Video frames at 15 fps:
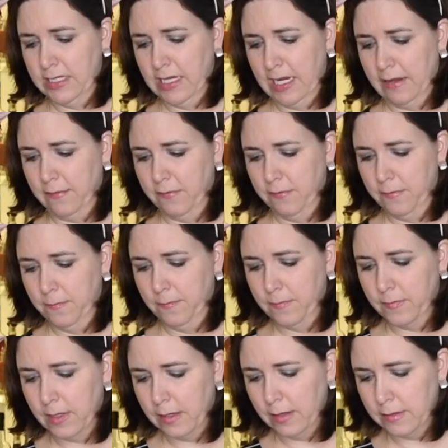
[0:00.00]
to have
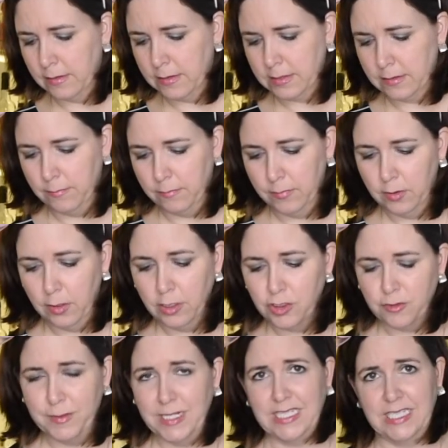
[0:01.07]
some
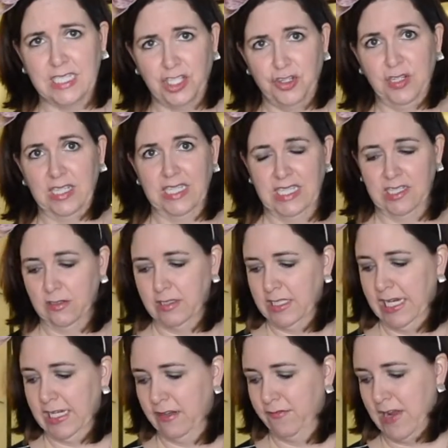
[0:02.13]
larger pieces that you can still
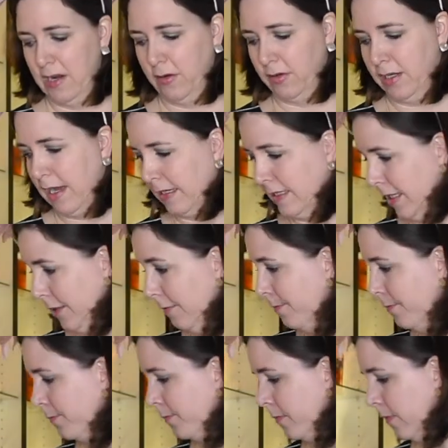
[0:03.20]
see in the final cocktail.
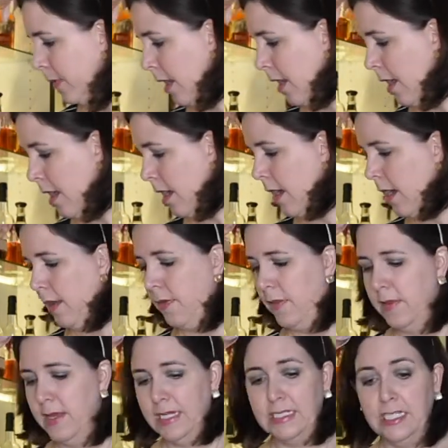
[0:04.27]

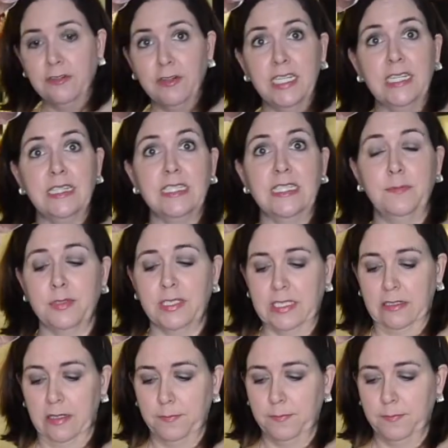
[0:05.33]
Next ingredient, simple syrup.